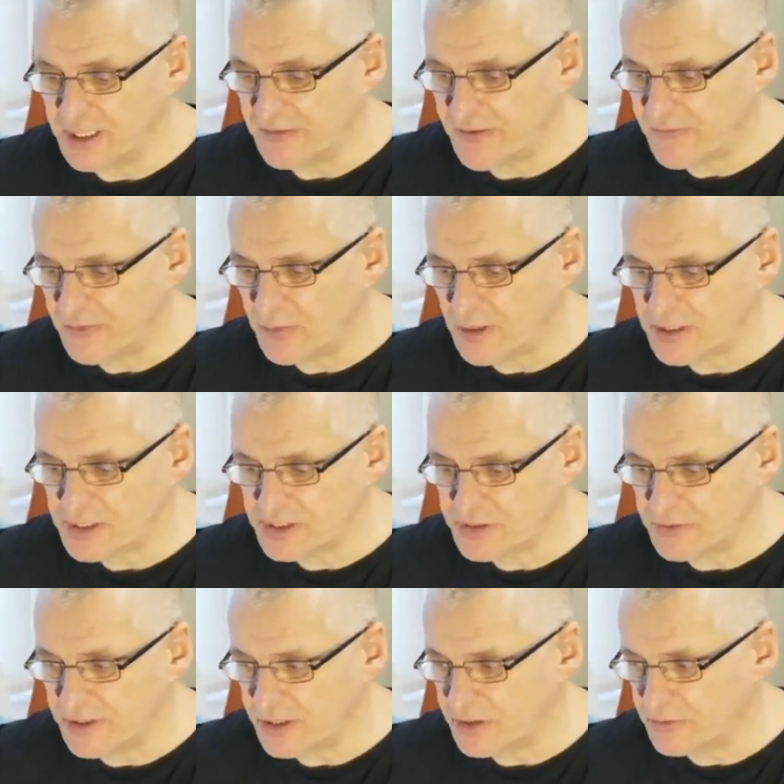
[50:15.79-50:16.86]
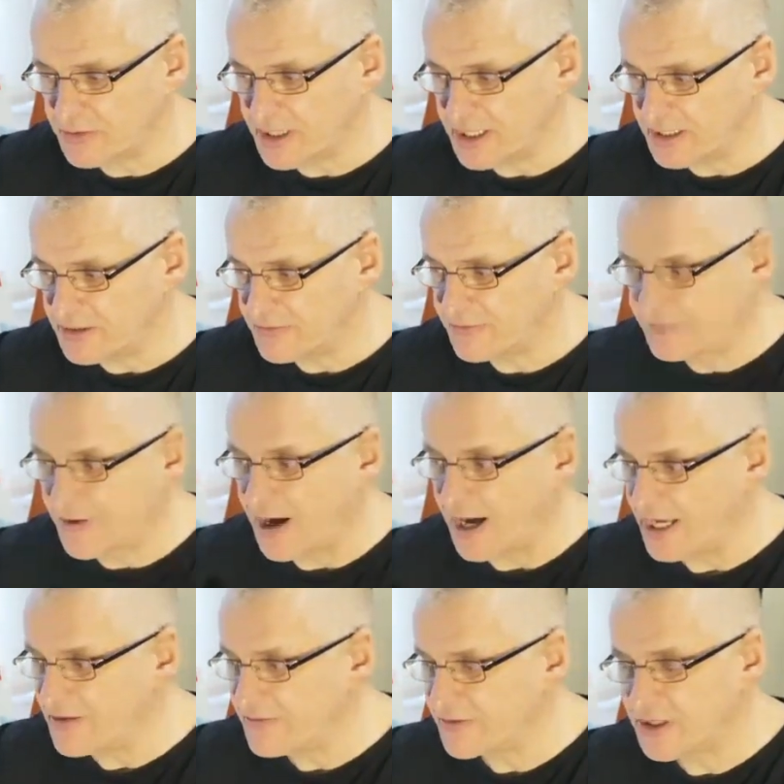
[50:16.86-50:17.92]
And if everyone's doing grade
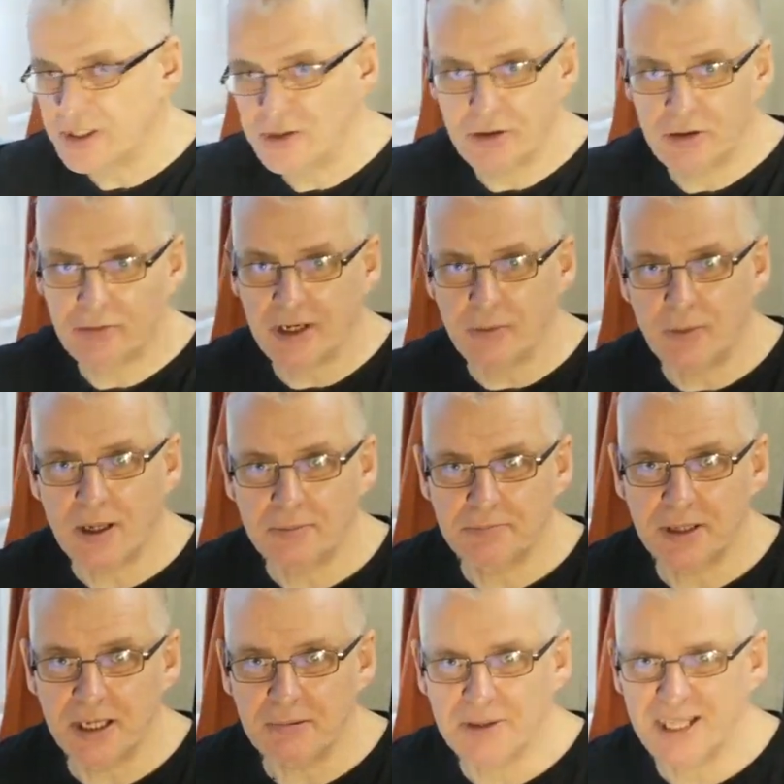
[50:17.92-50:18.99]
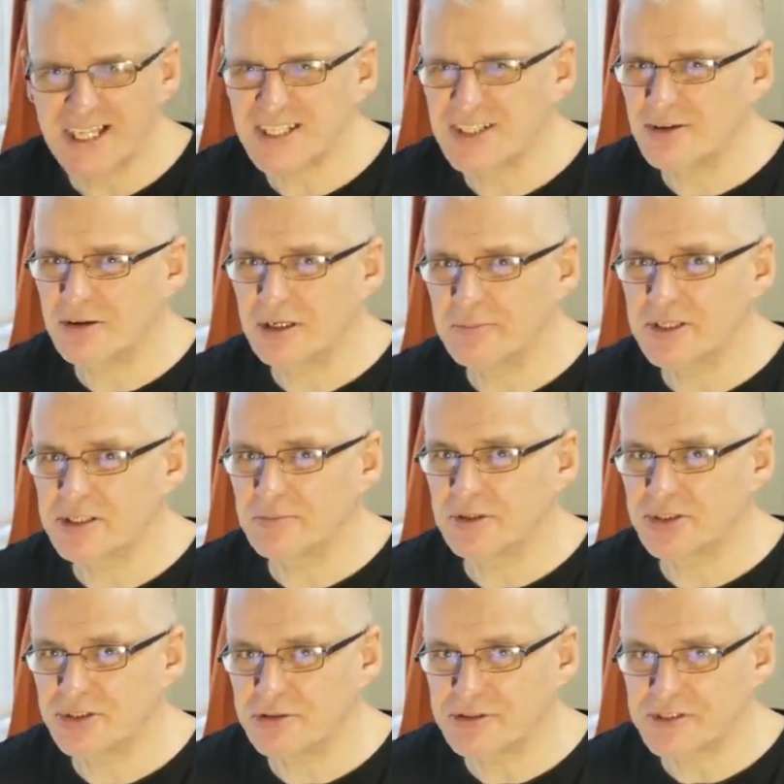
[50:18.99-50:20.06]
5 and I do a grade 1 paper, that's not going to be so
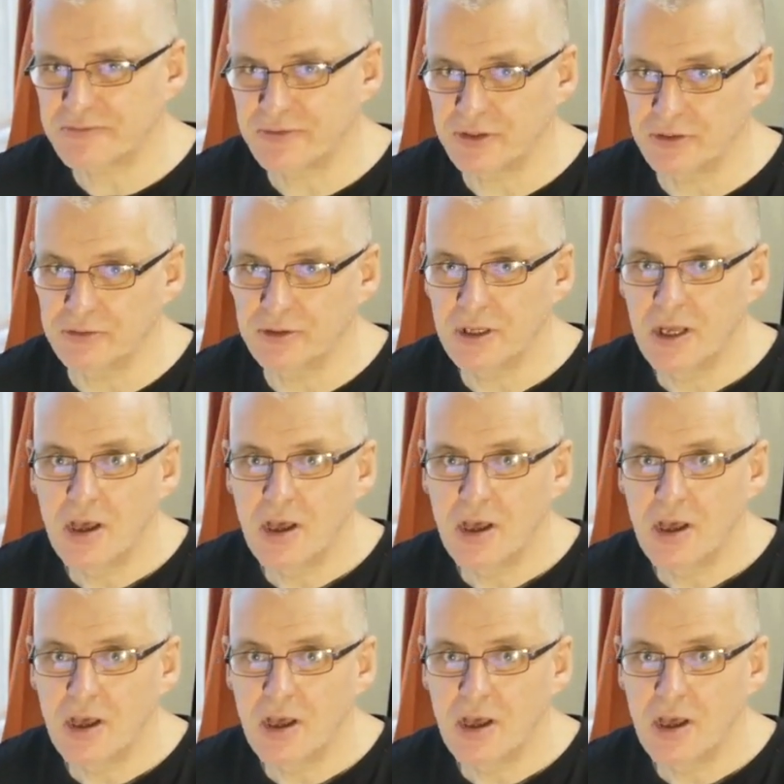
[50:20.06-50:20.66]
much use for you.